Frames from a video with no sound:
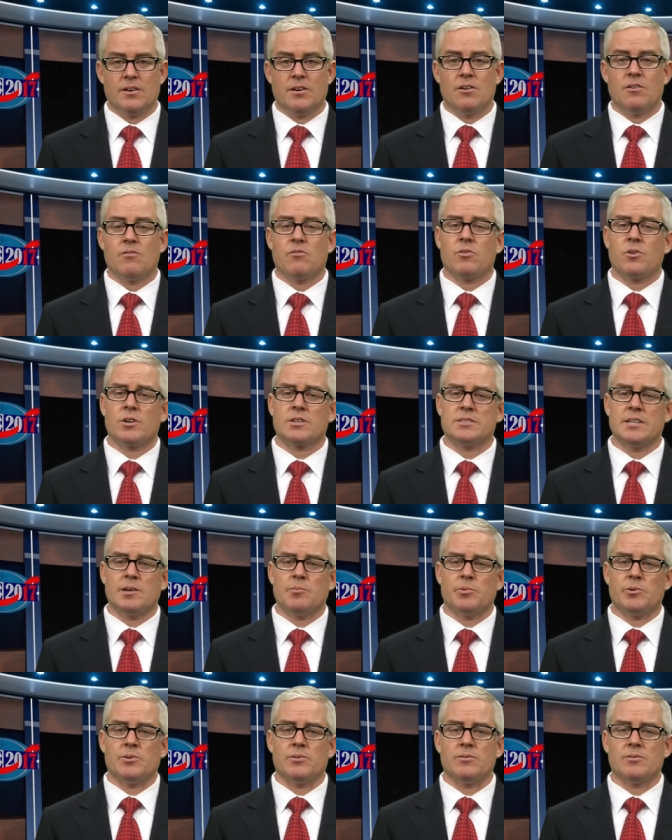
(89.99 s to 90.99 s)
For
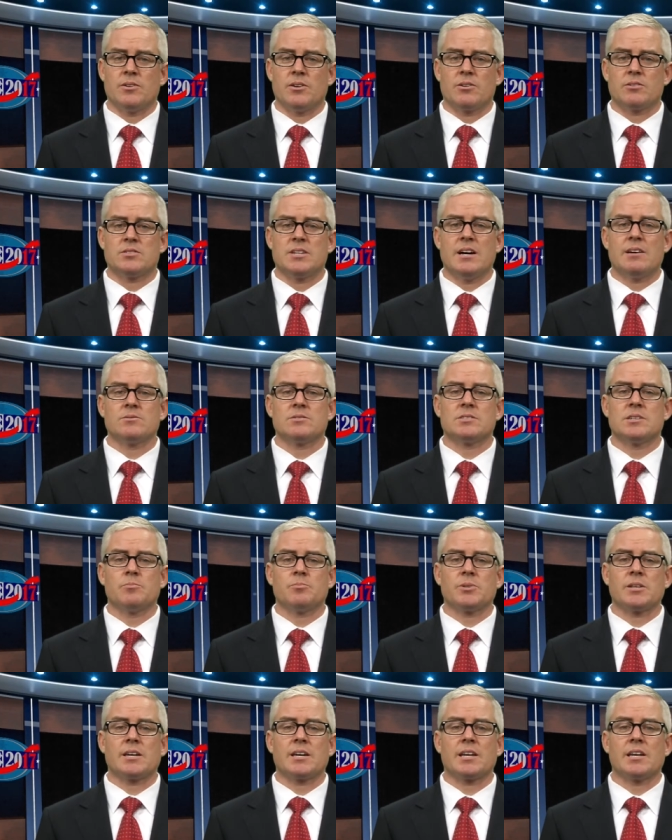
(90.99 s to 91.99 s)
example, our town
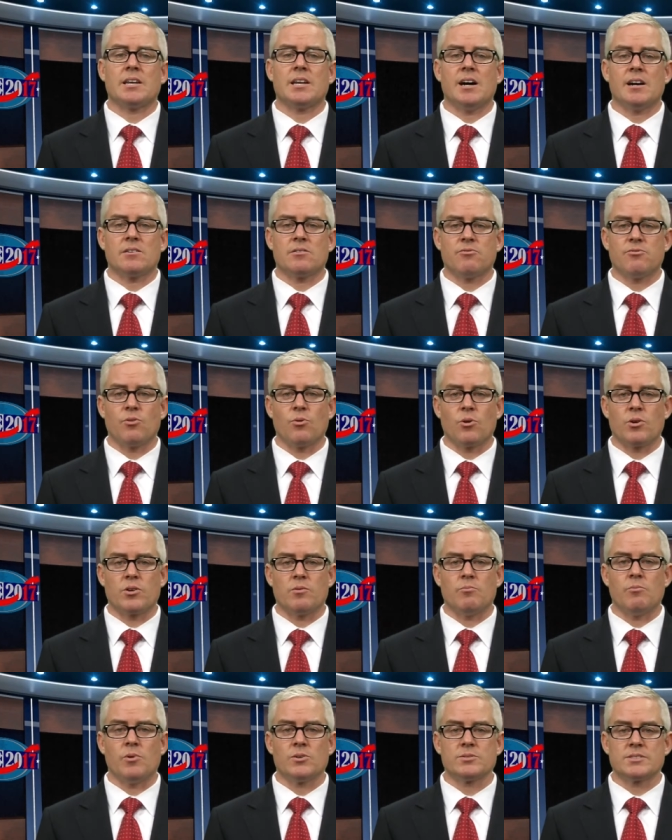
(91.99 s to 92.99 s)
simply cannot afford a
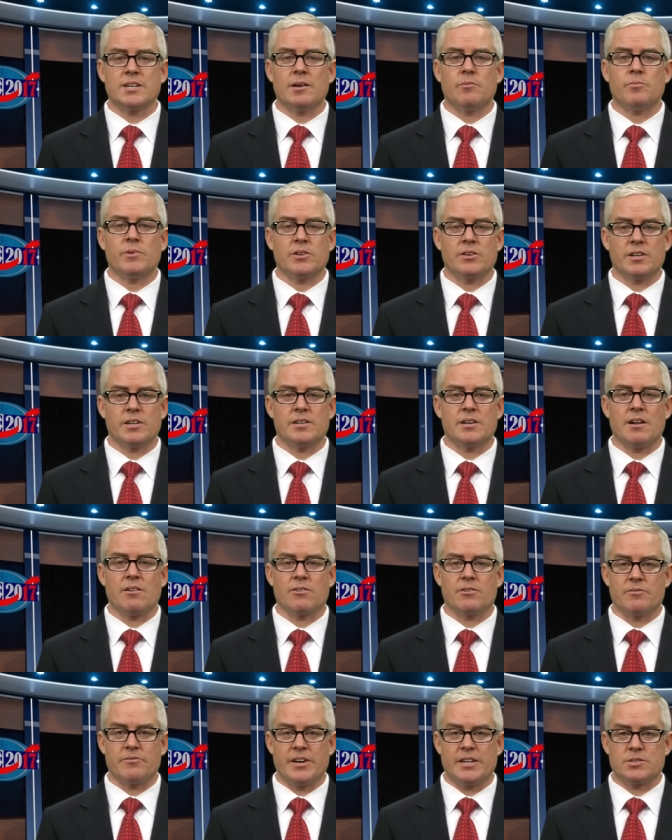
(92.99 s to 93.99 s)
multi-million dollar
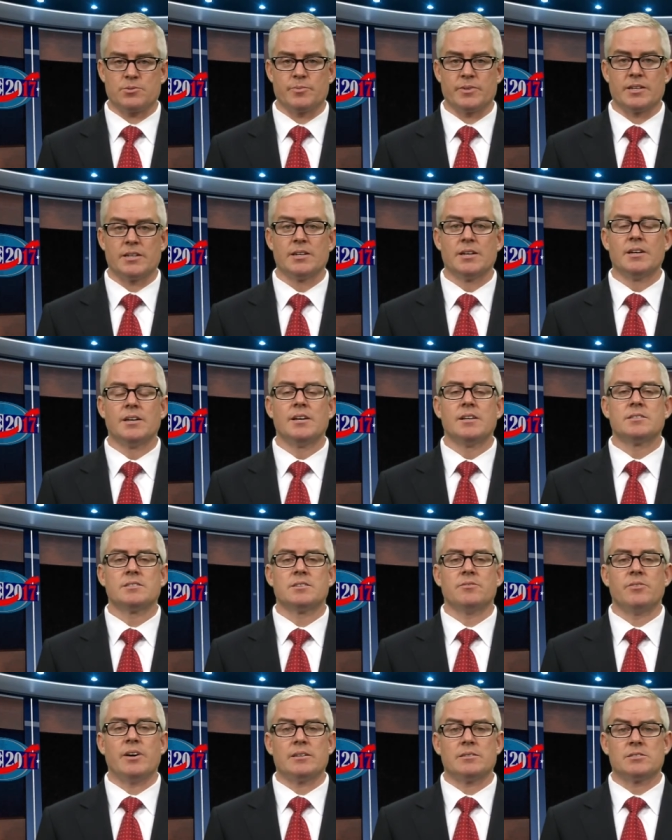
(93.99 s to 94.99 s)
investment
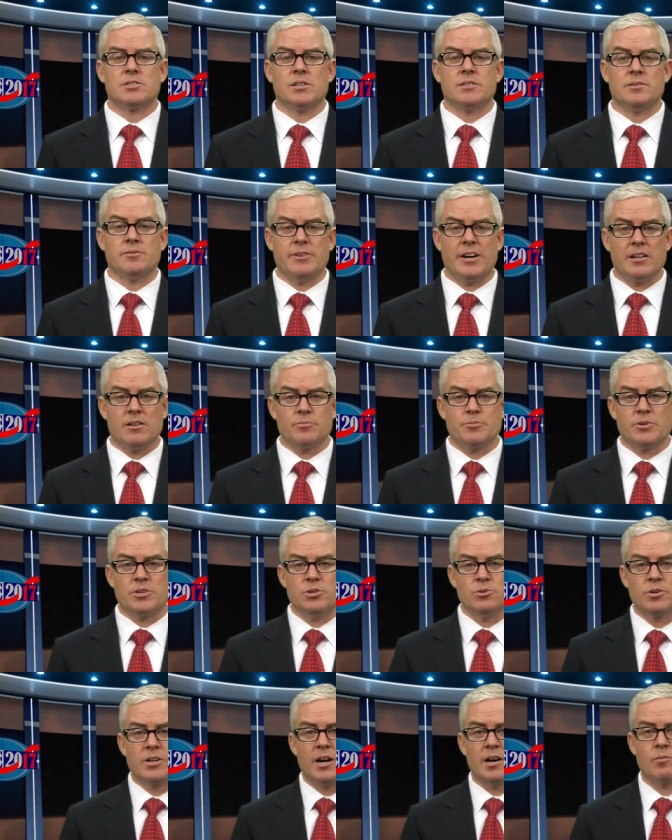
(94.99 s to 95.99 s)
to develop the
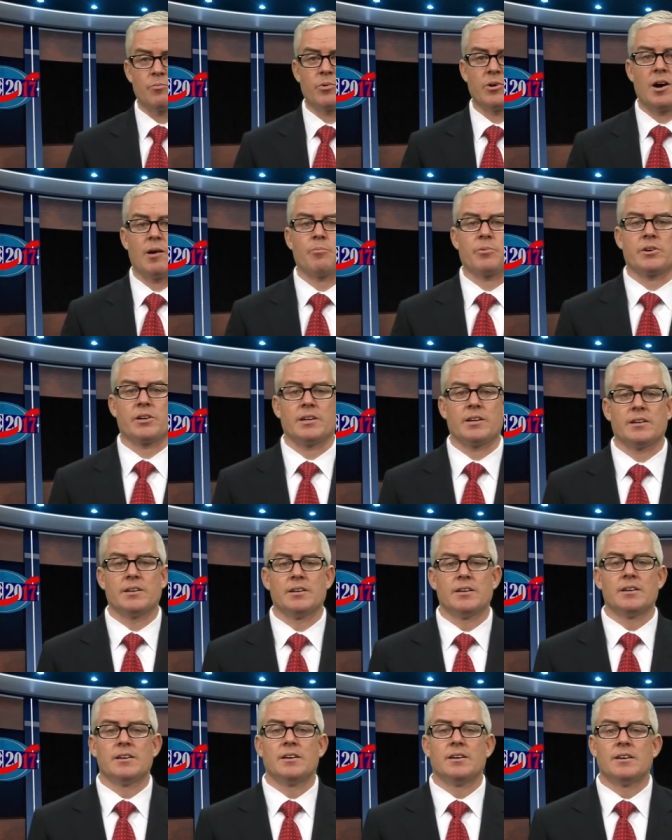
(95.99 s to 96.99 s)
Yukon property.
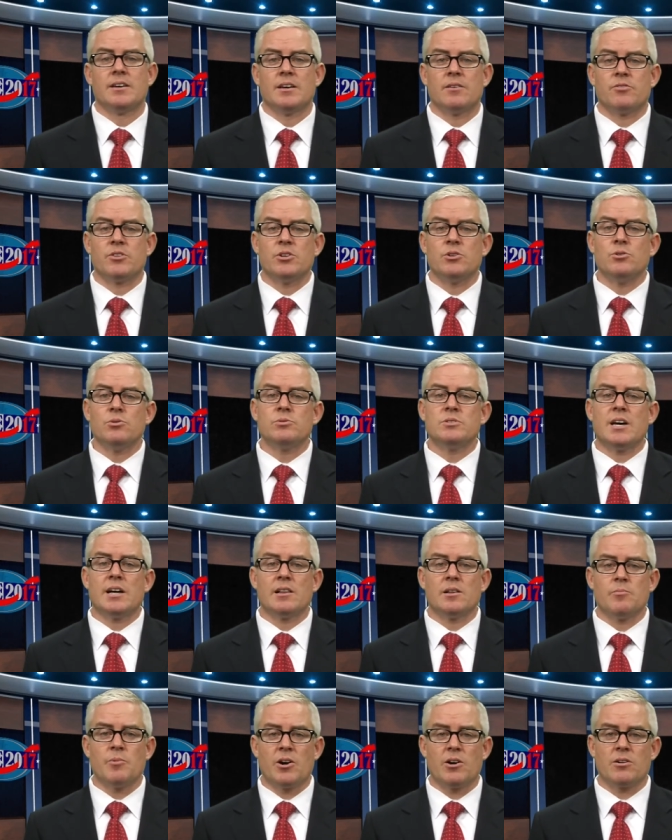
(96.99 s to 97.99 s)
If the new
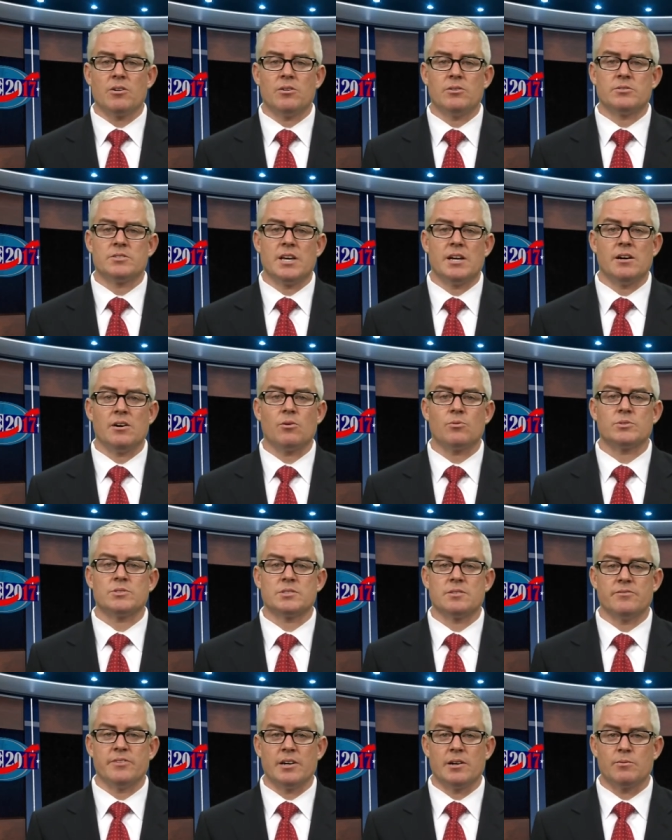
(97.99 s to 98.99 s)
Delamar Hotel was
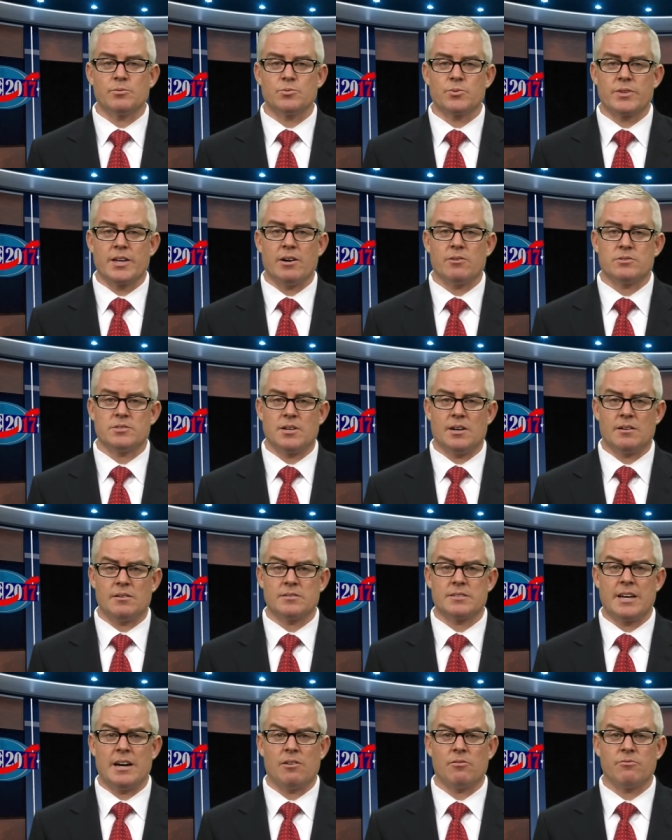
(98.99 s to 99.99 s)
developed without
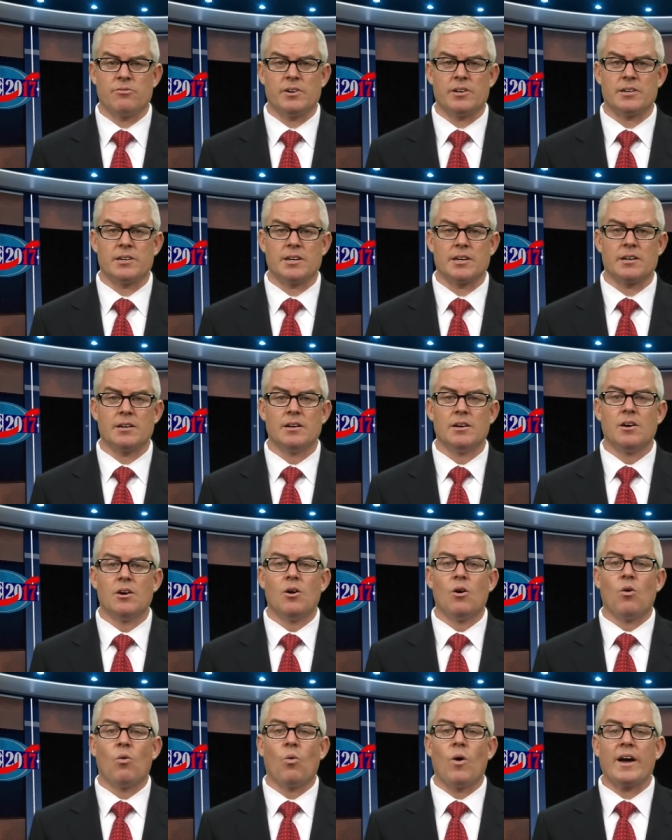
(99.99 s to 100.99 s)
town funding,
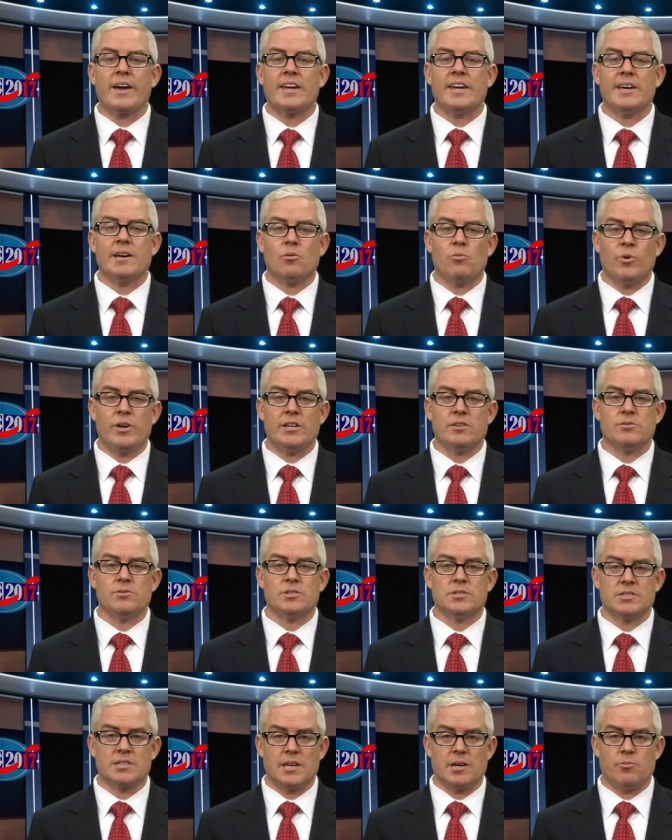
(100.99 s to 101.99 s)
why can't we do the
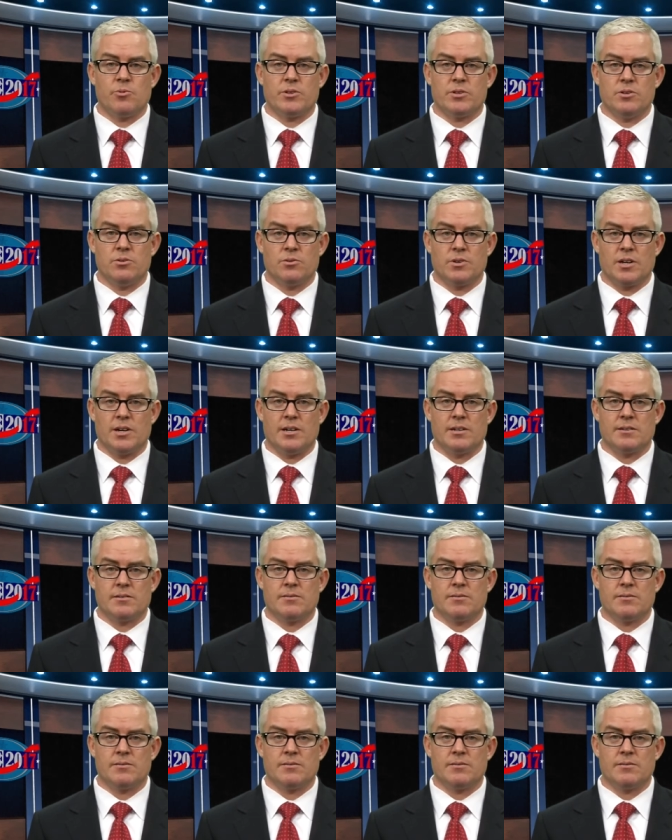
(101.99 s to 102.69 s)
same with Yukon?